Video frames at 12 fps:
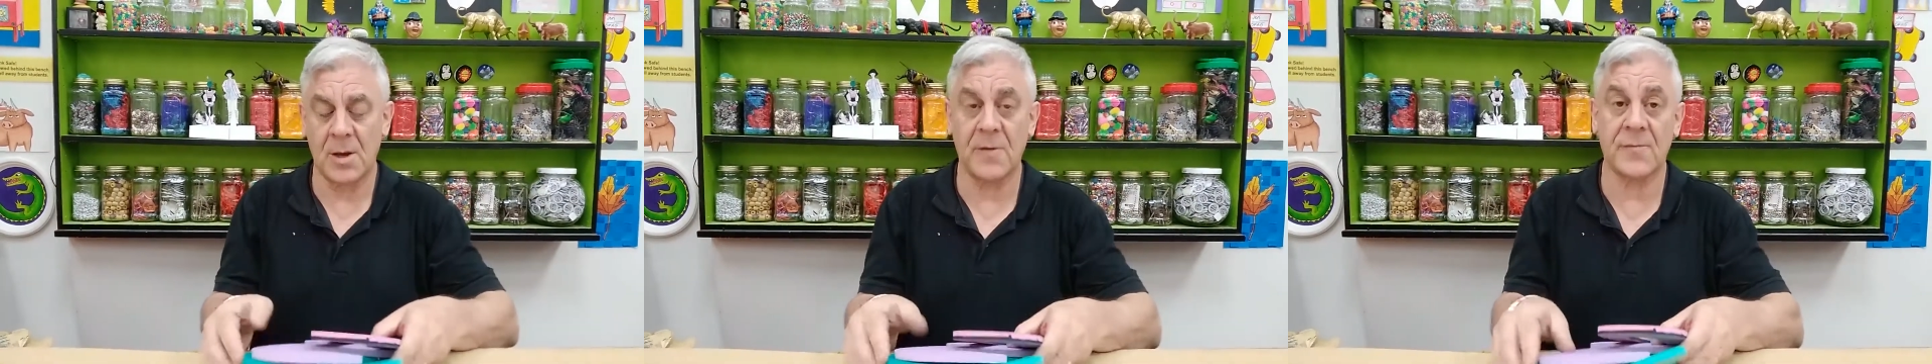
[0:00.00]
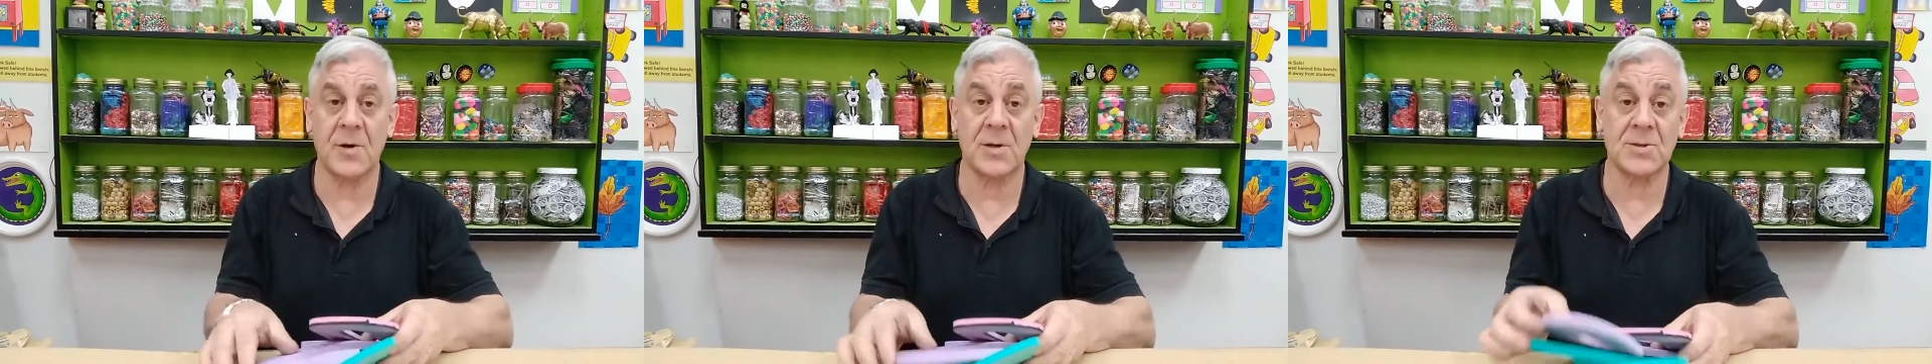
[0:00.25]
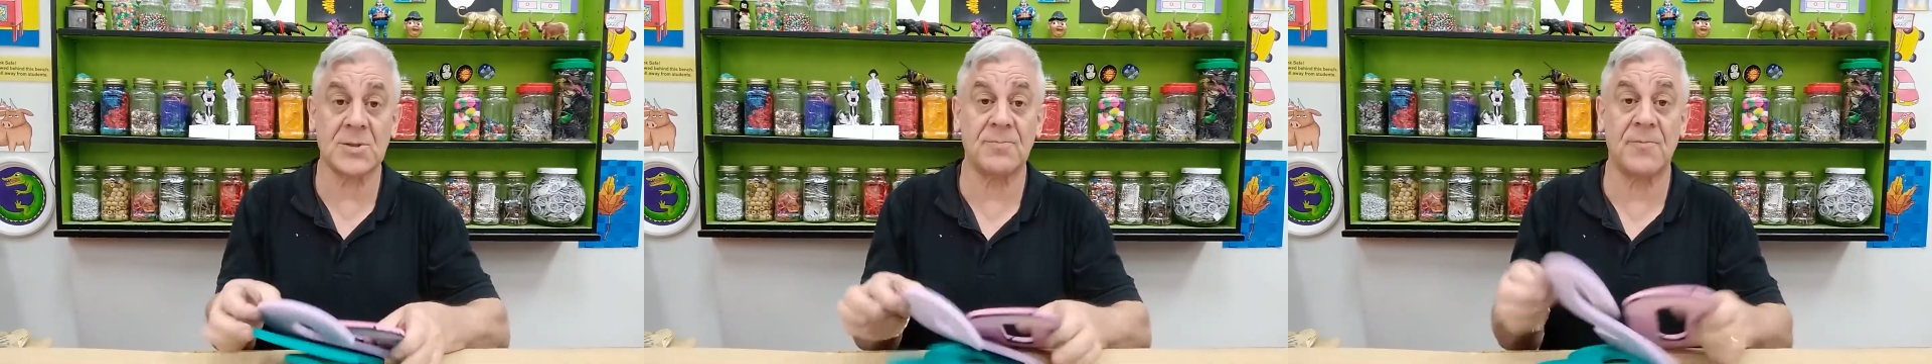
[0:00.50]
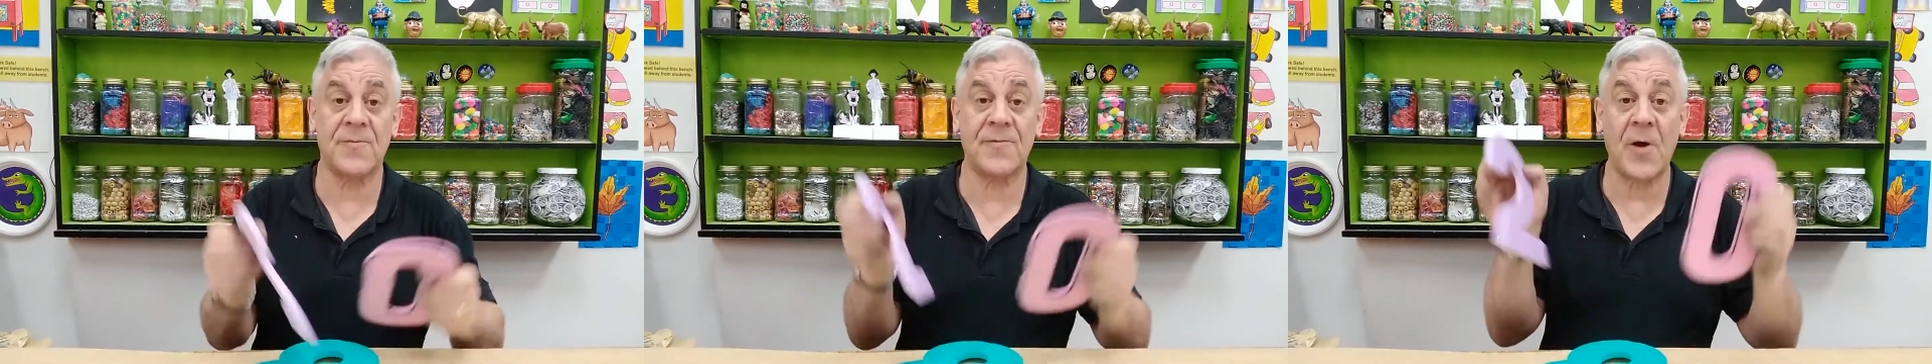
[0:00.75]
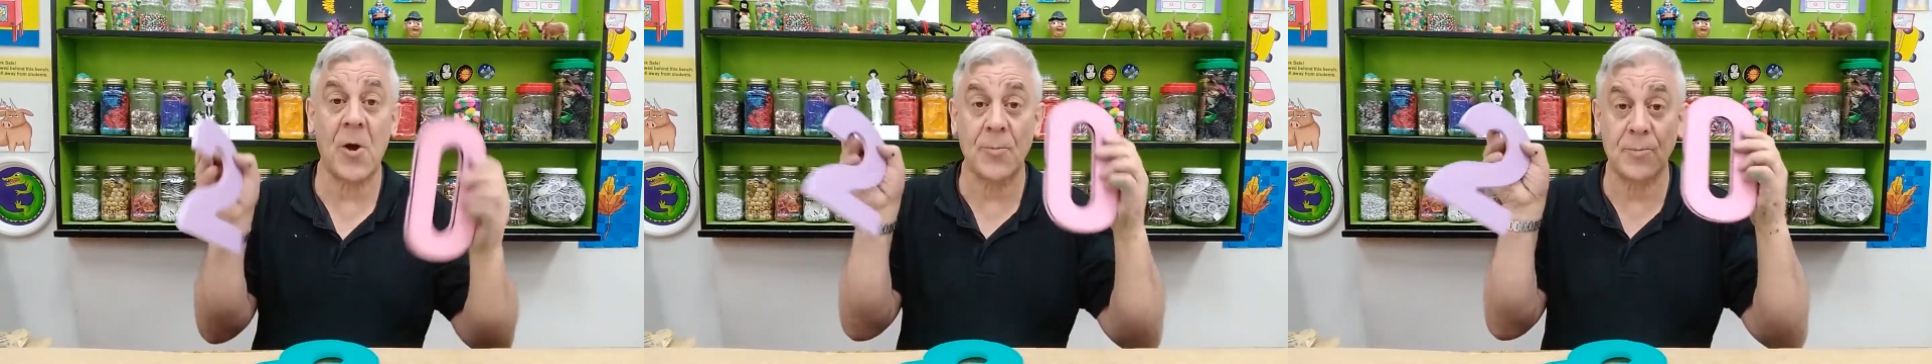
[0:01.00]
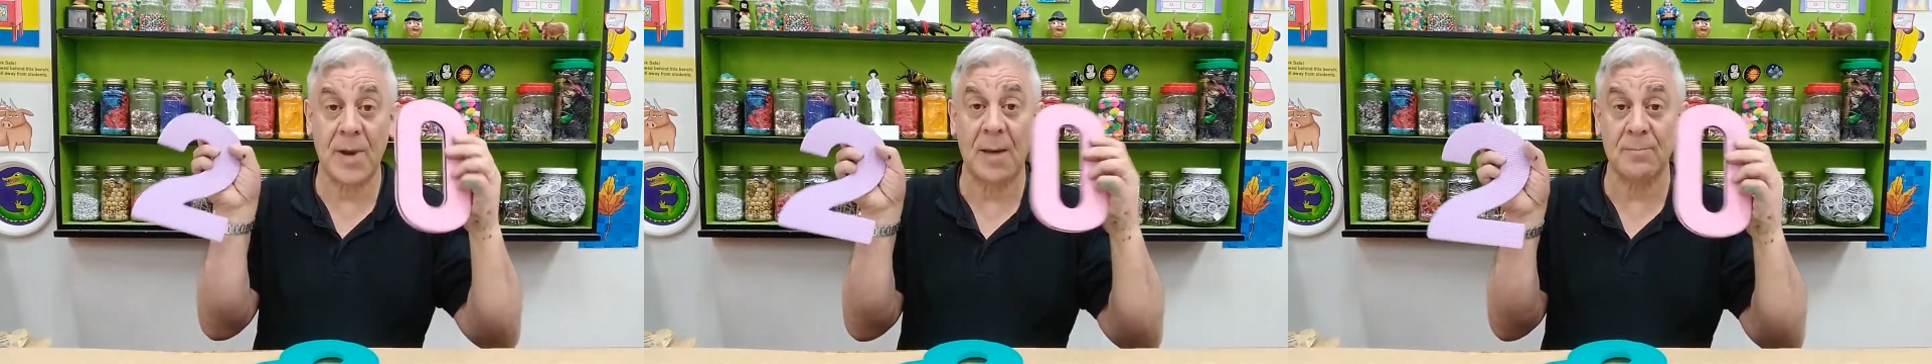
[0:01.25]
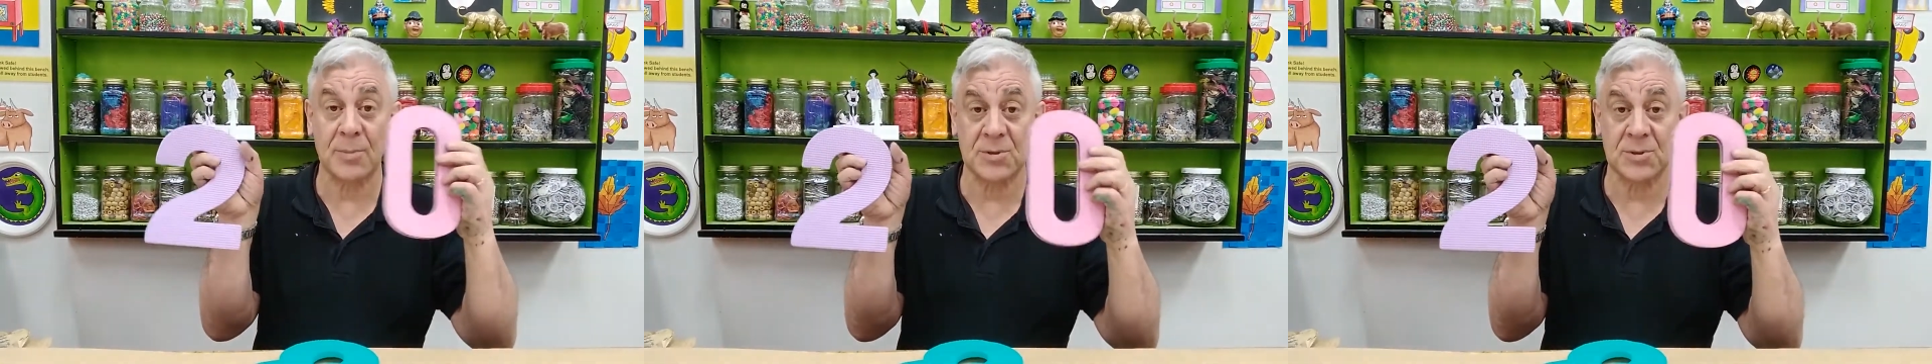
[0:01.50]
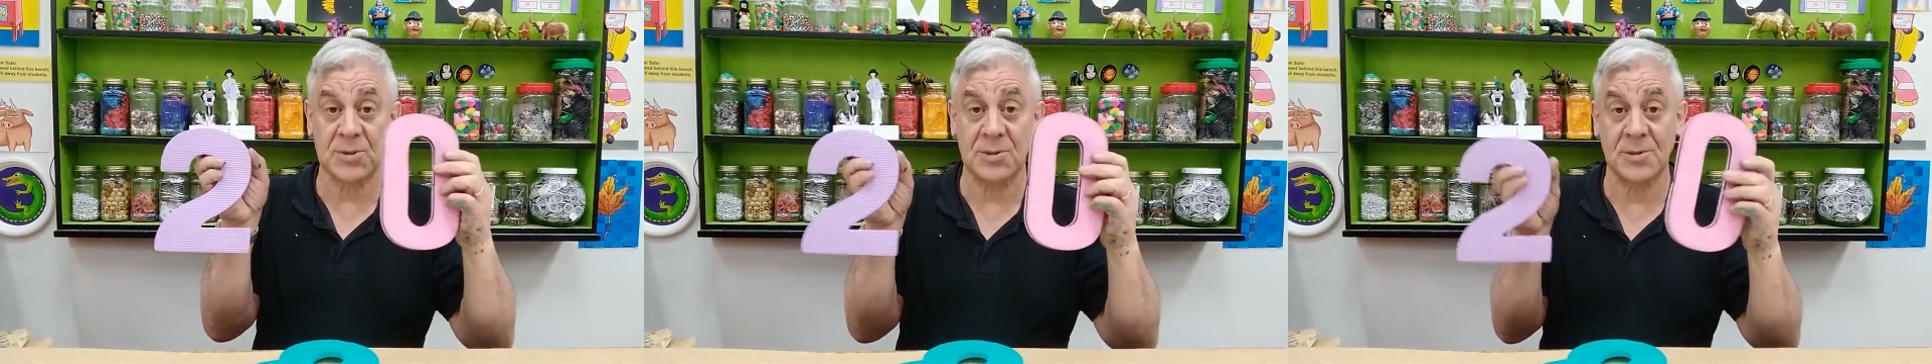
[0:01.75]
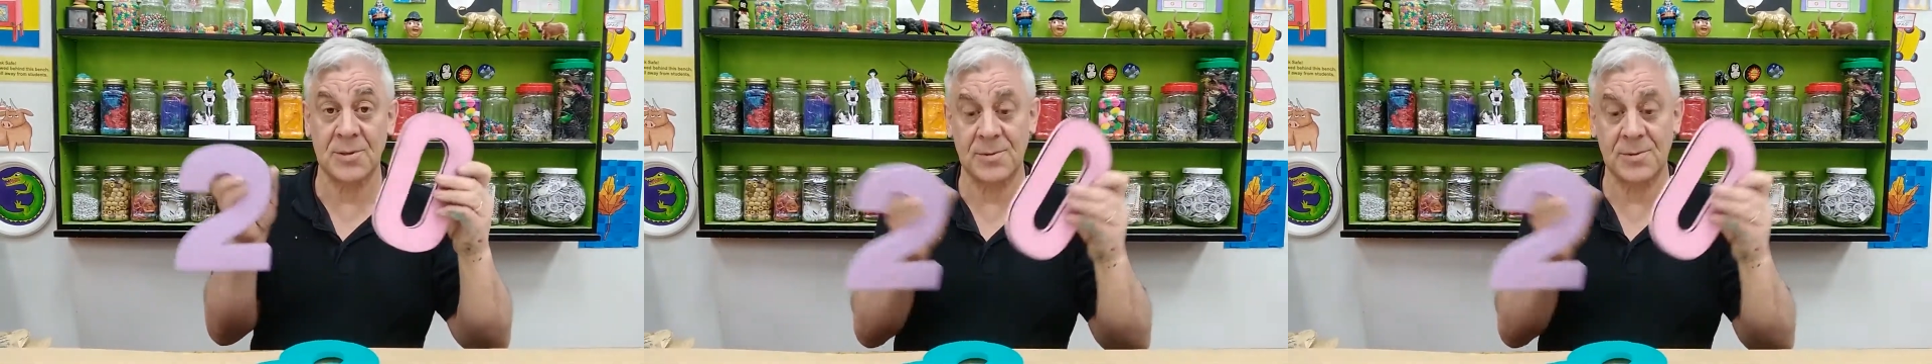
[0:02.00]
I've got some foam numbers.